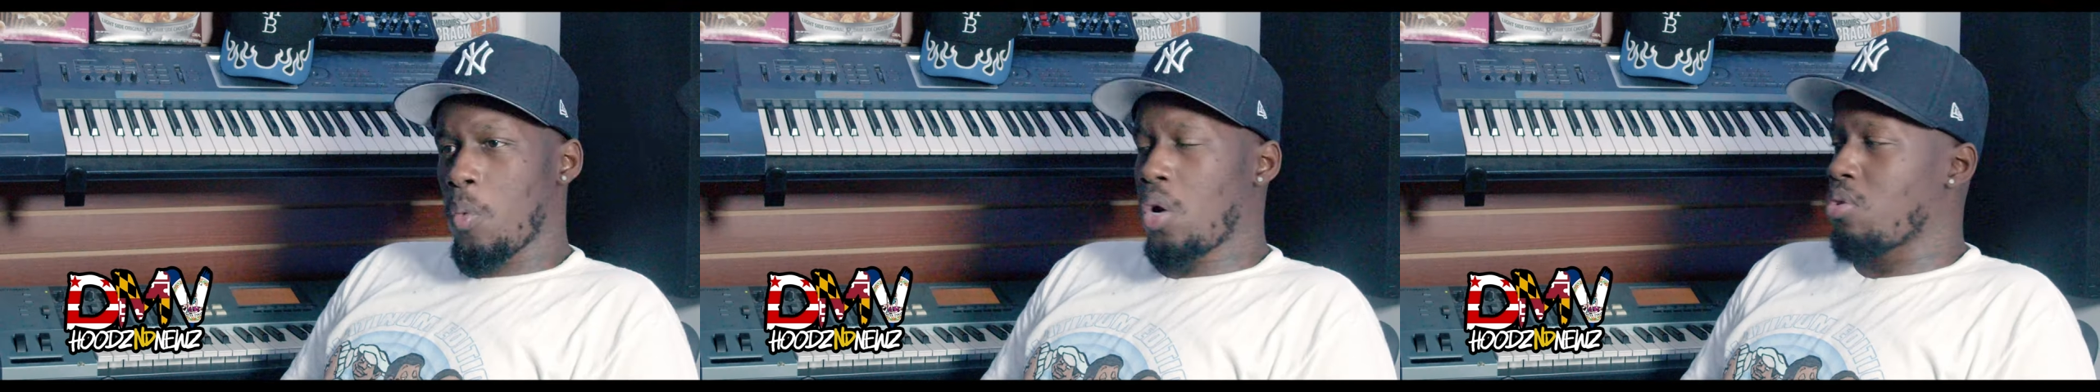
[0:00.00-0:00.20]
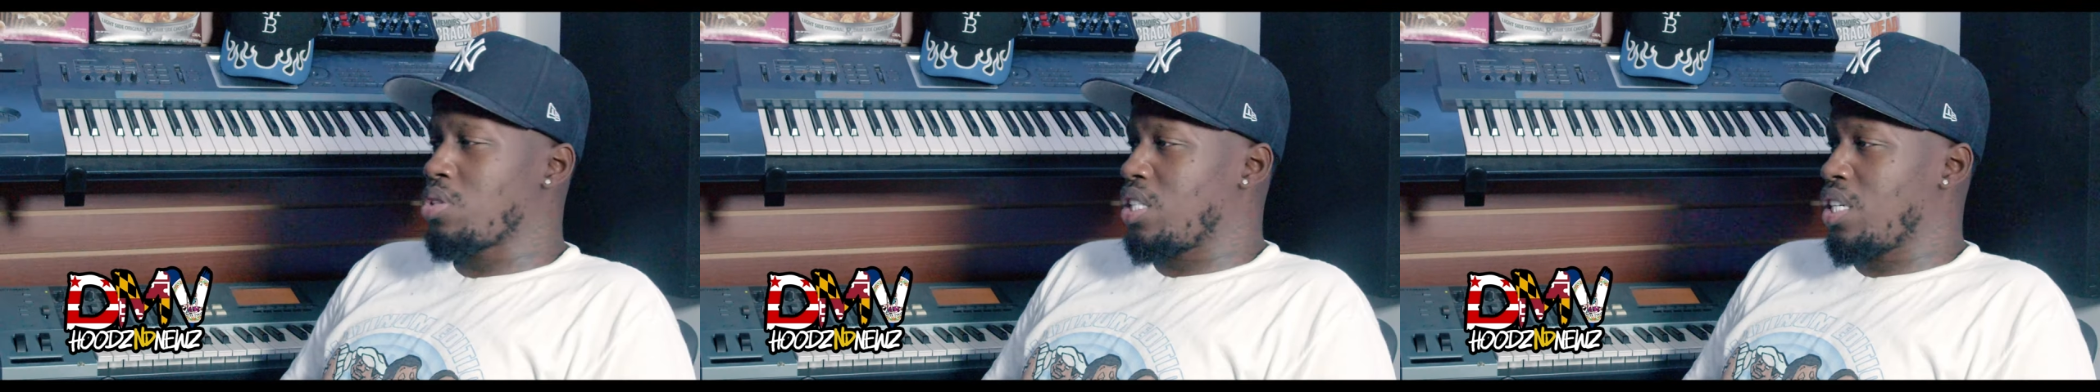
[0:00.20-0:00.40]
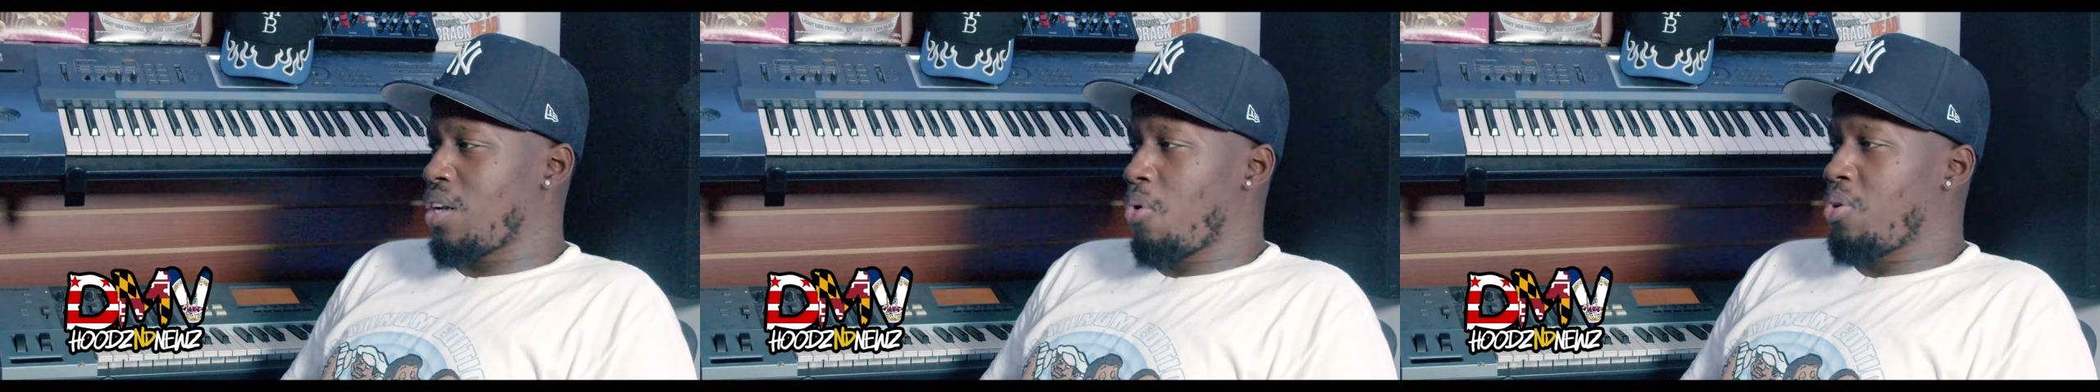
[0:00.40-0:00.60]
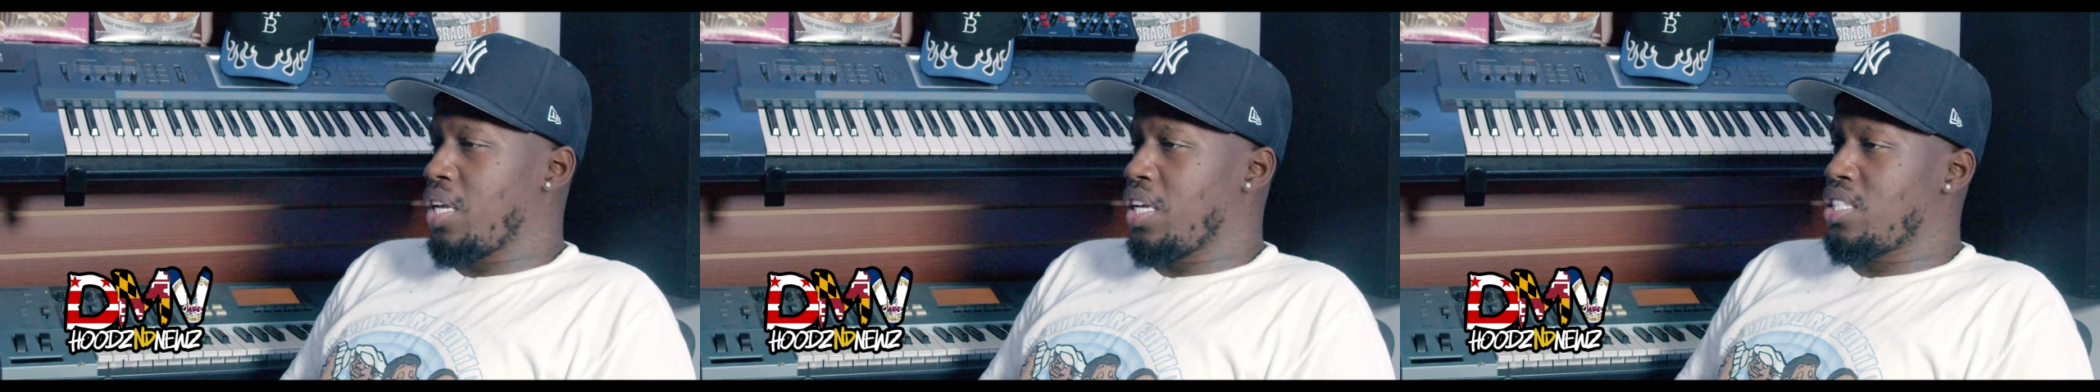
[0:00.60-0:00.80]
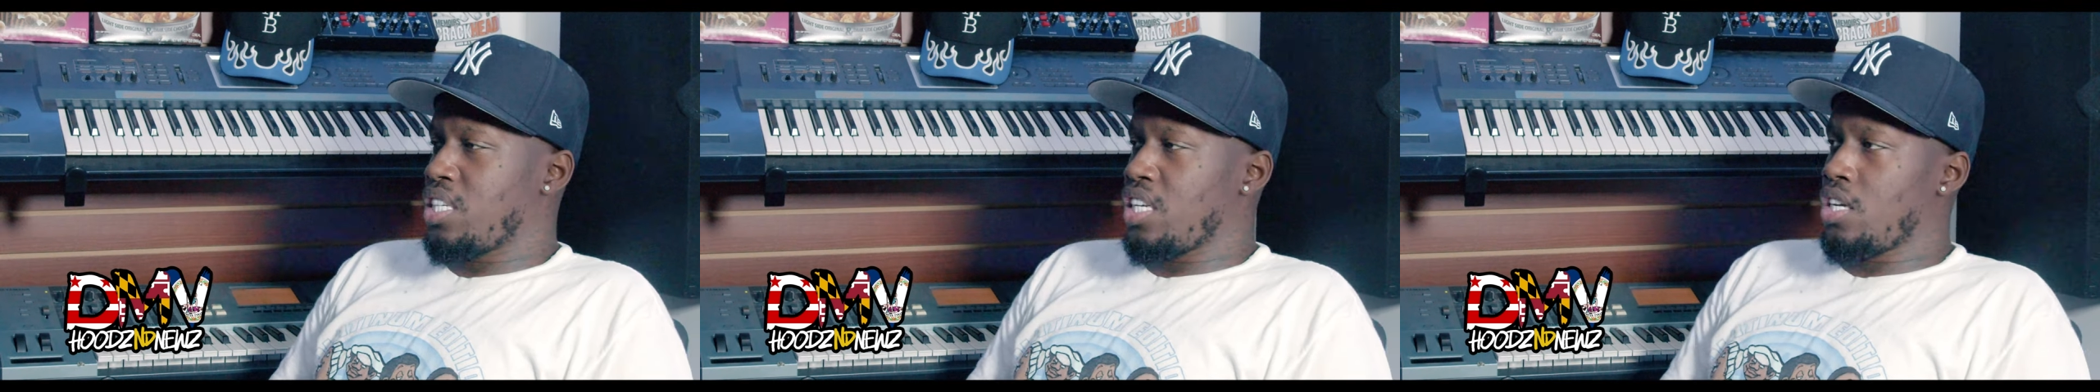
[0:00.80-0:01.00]
We don't see no
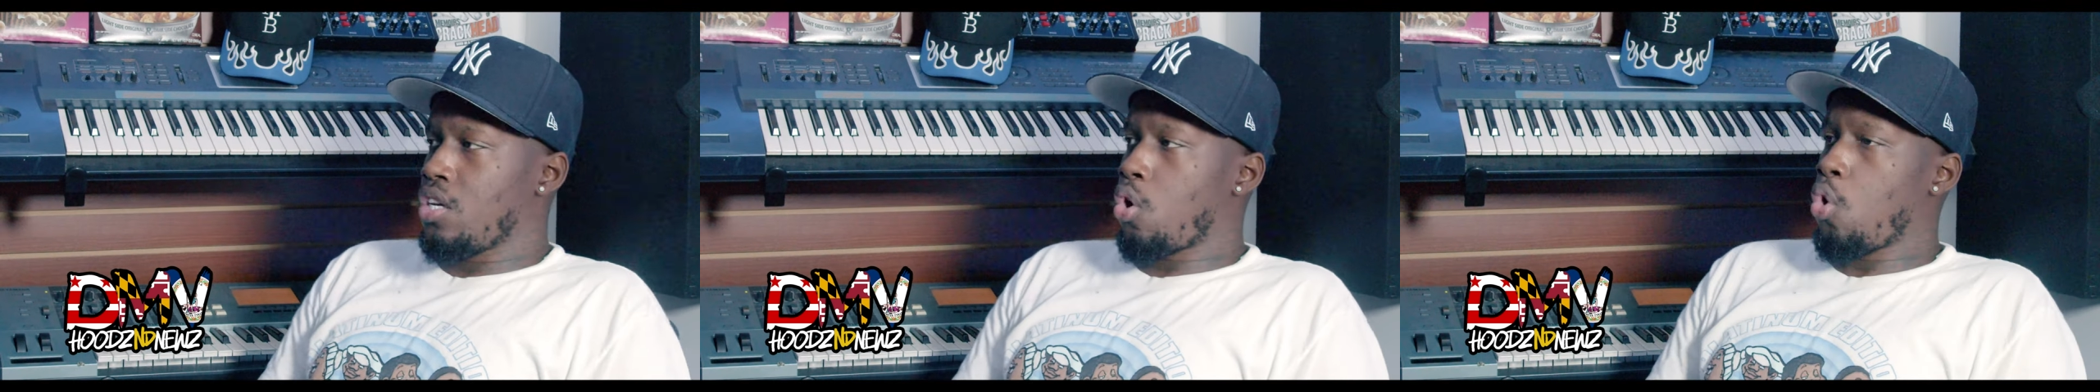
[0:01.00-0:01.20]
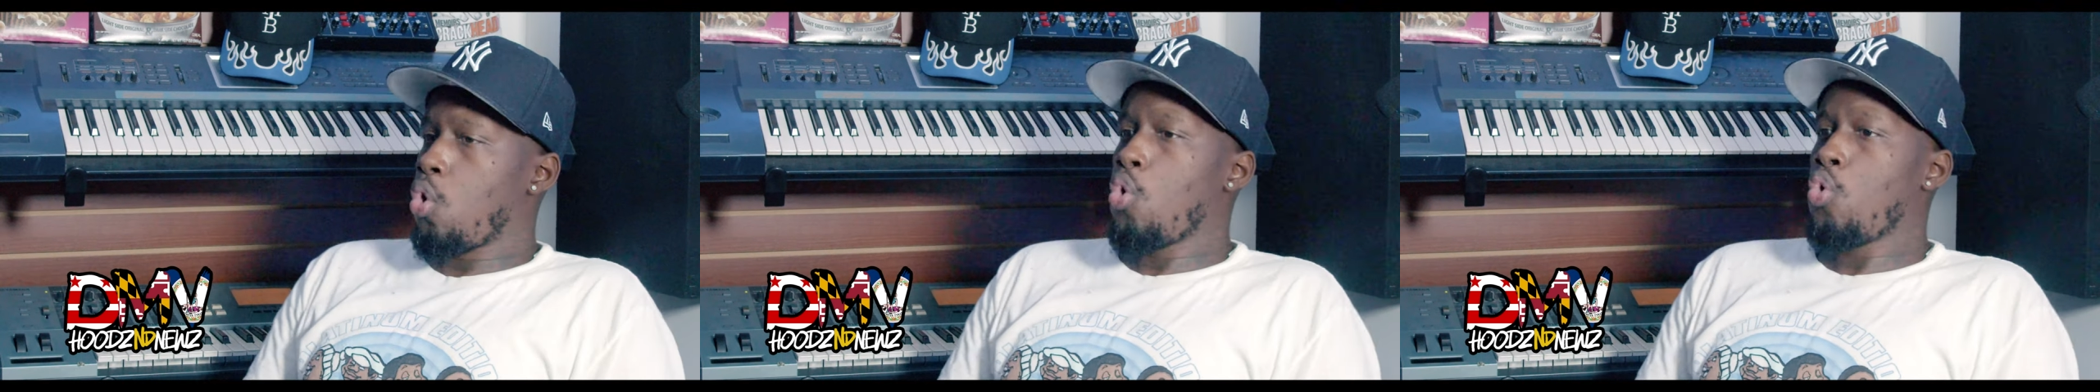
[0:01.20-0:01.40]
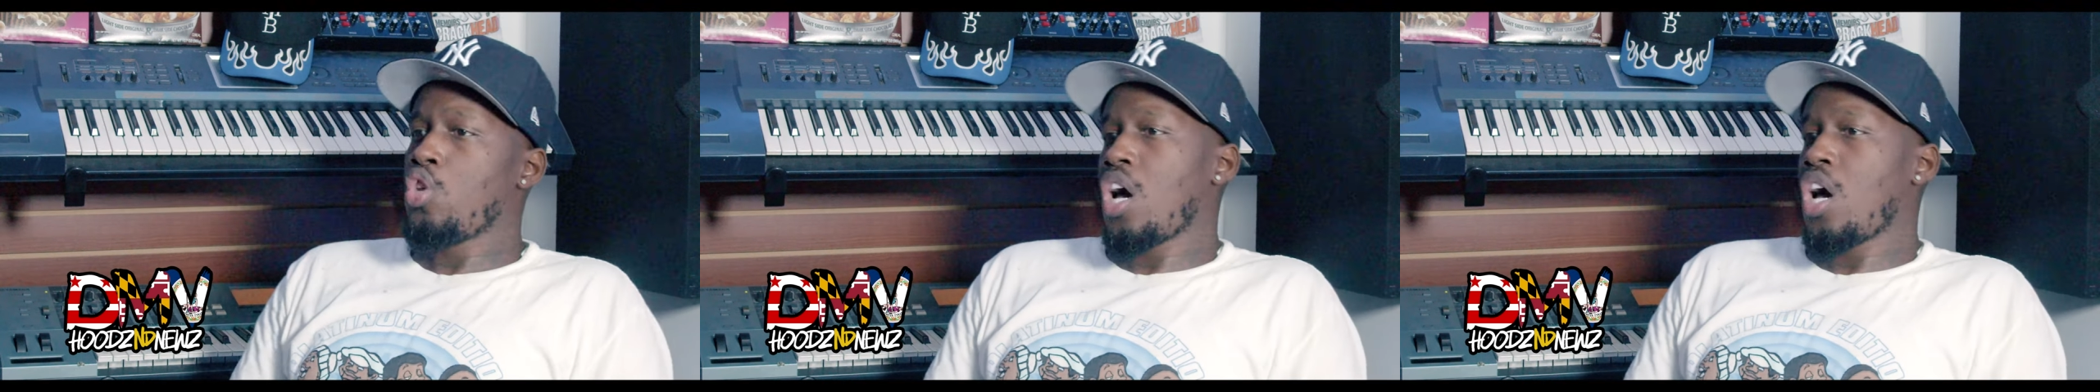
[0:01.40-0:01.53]
DC cool